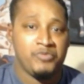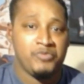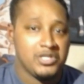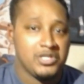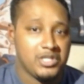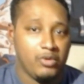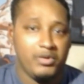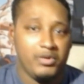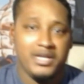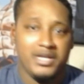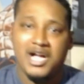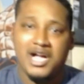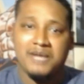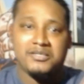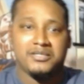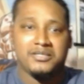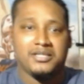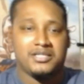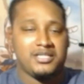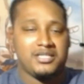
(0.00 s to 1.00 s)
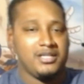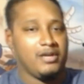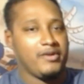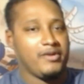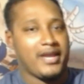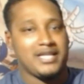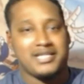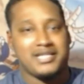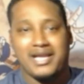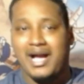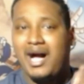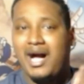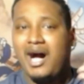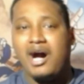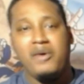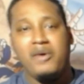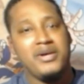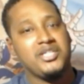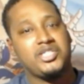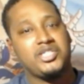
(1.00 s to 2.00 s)
So when it comes to Nintendo games, they
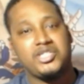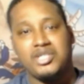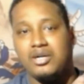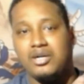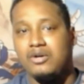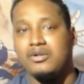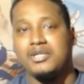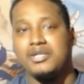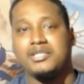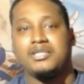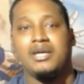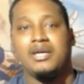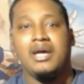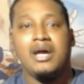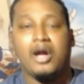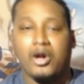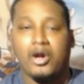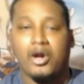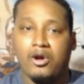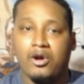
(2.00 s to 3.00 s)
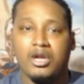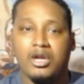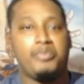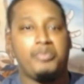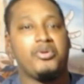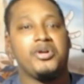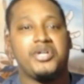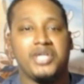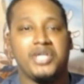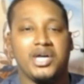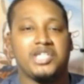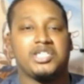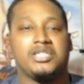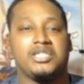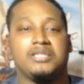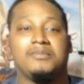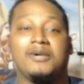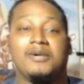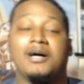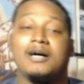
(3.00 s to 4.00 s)
always show us early
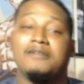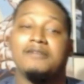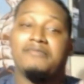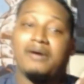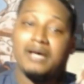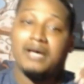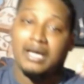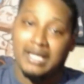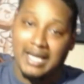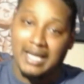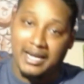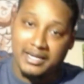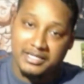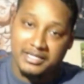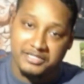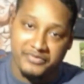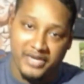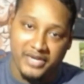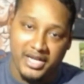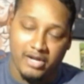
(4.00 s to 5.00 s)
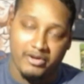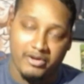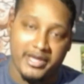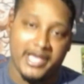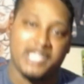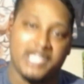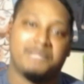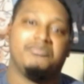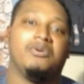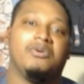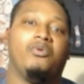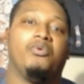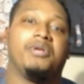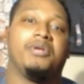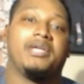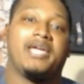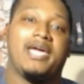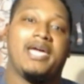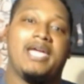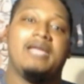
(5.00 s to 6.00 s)
production of a lot of these video games. But when
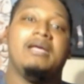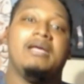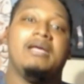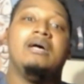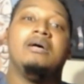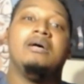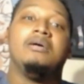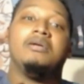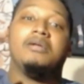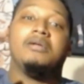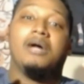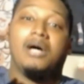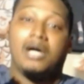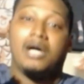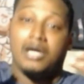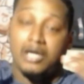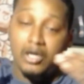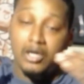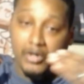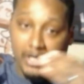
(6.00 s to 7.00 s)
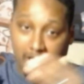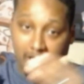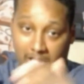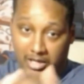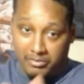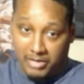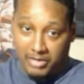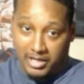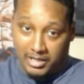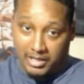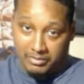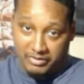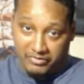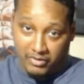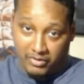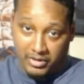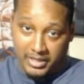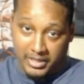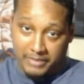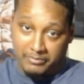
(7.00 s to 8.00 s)
the game gonna come
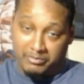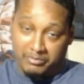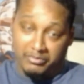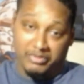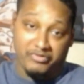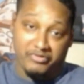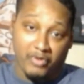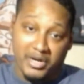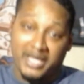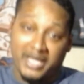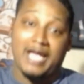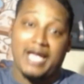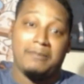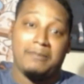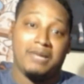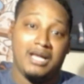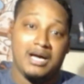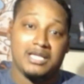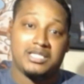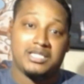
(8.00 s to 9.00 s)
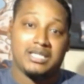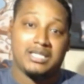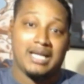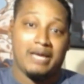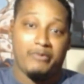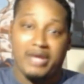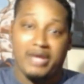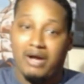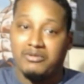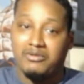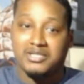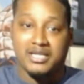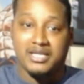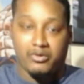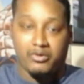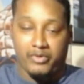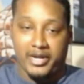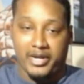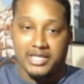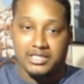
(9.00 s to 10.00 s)
before the game launch, like, we always get
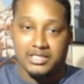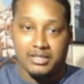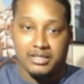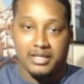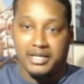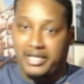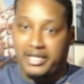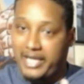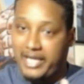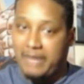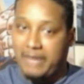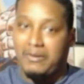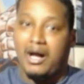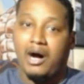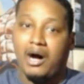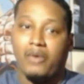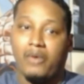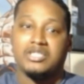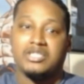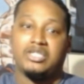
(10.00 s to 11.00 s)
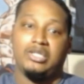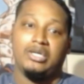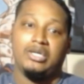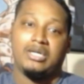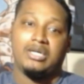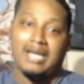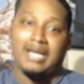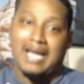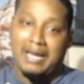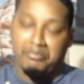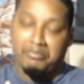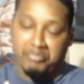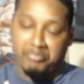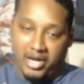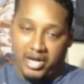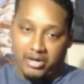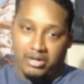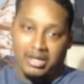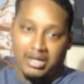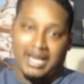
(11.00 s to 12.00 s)
directs, and the game always look a lot
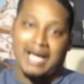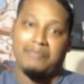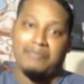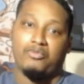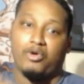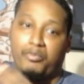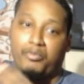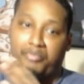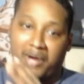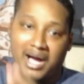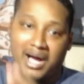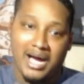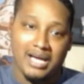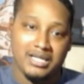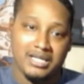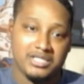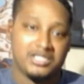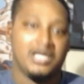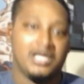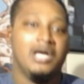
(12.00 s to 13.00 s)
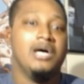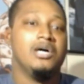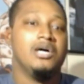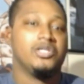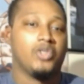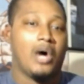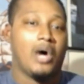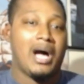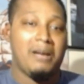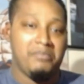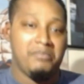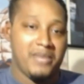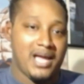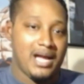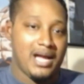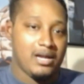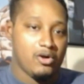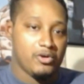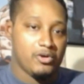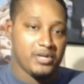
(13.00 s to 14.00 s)
better, a lot more polished. So I'm
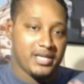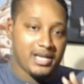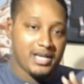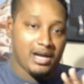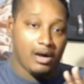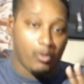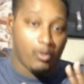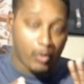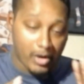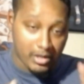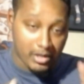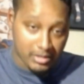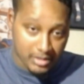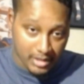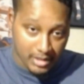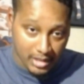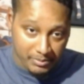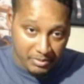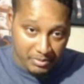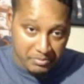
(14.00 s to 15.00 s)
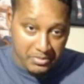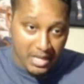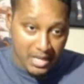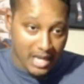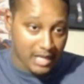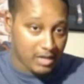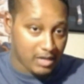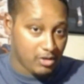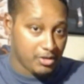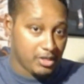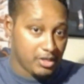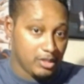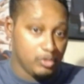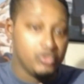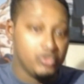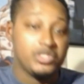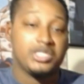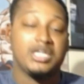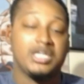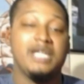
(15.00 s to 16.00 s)
not going to get all worked up. I'm not going to
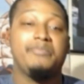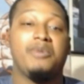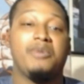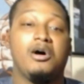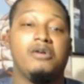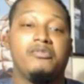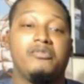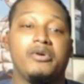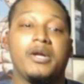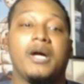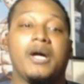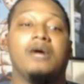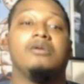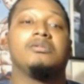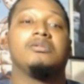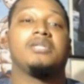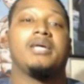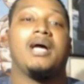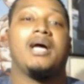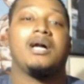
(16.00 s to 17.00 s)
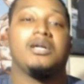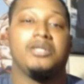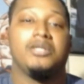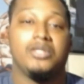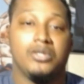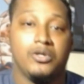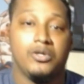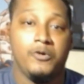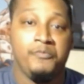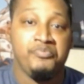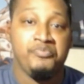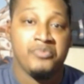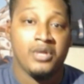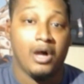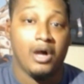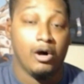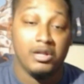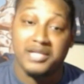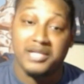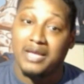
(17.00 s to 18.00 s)
lose sleep over it. Only
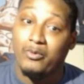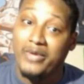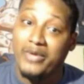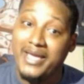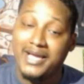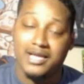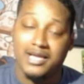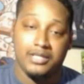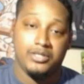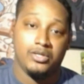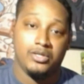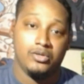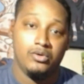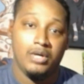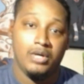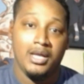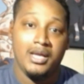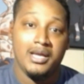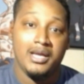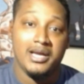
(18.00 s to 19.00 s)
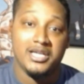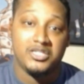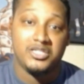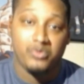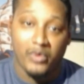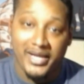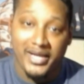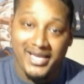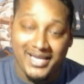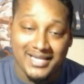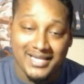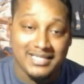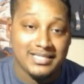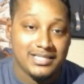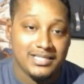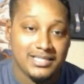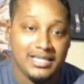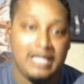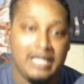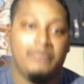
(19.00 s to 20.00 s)
thing we can do is wait and
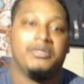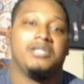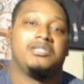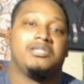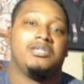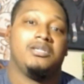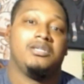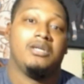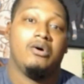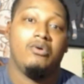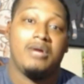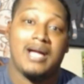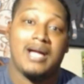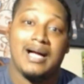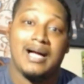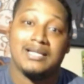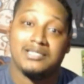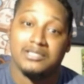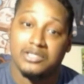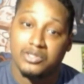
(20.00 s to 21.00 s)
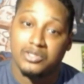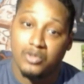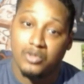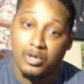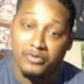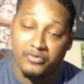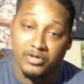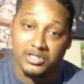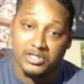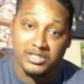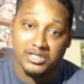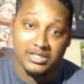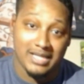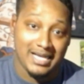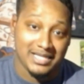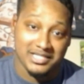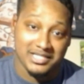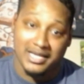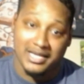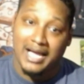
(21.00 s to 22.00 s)
see what Nintendo got in store for us. Because
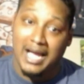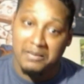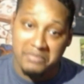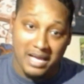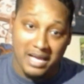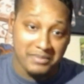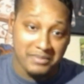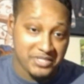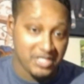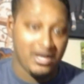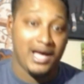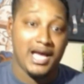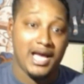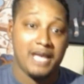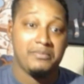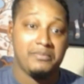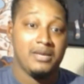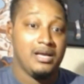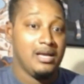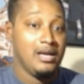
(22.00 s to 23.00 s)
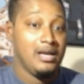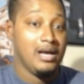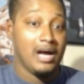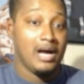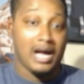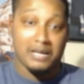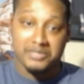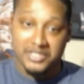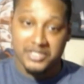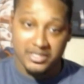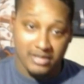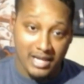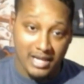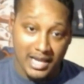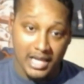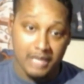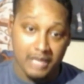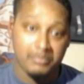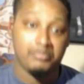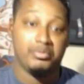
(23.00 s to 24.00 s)
like I said, I'm still hyped.
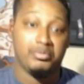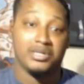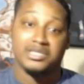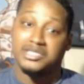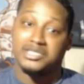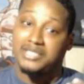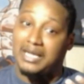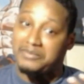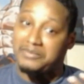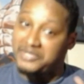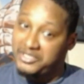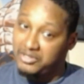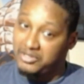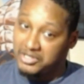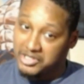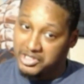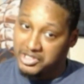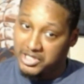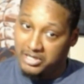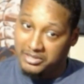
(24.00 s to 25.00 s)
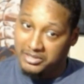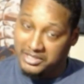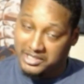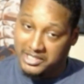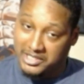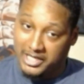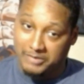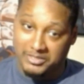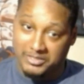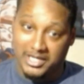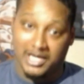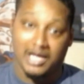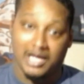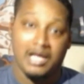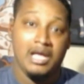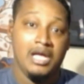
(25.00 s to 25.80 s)
But I'm still concerned at the same time.